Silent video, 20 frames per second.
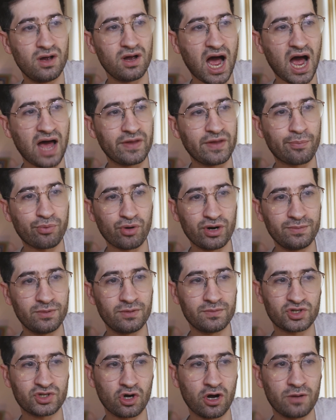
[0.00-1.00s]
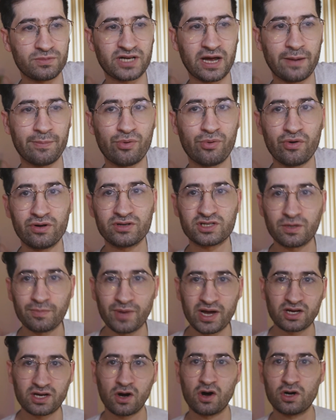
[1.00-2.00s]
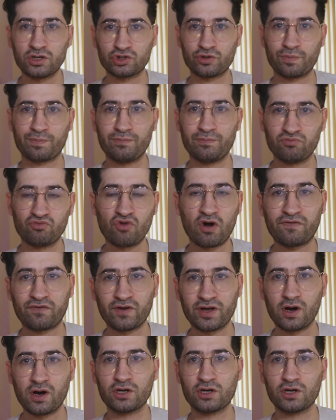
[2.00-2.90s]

and the premiums go up 10 points, I make roughly